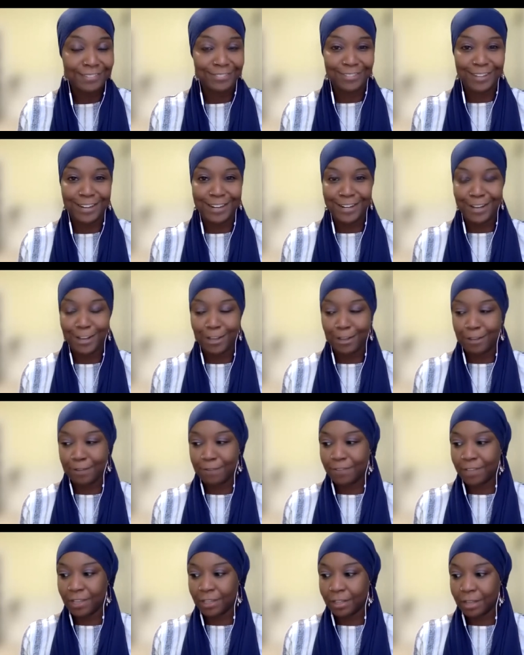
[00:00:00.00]
right?
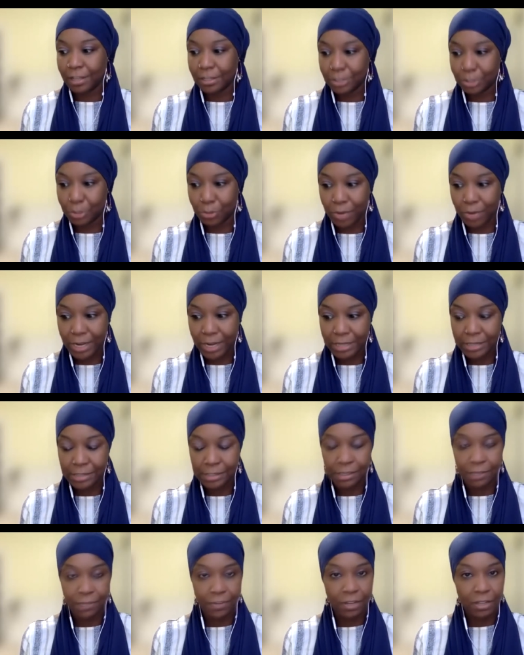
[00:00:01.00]
Of Allah's grace,
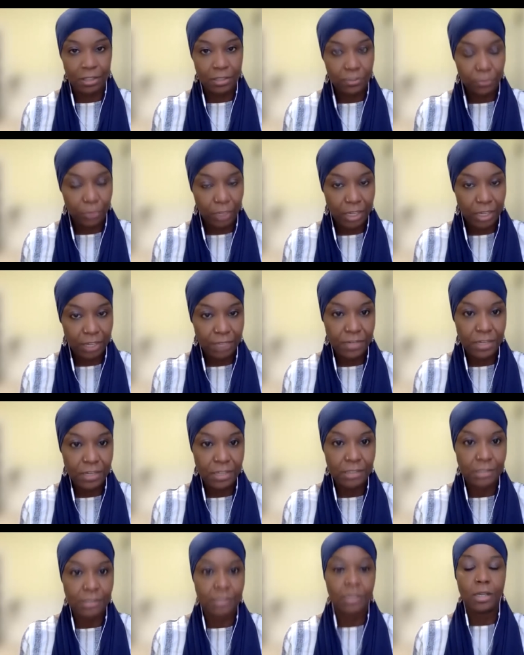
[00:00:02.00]
of Allah's
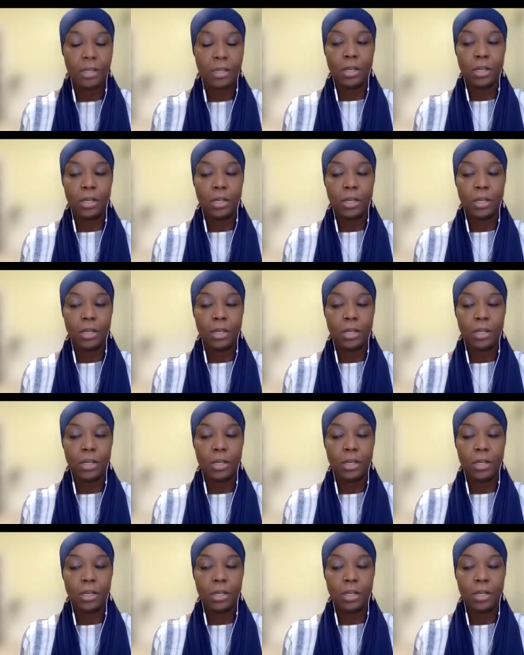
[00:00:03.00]
forgiveness.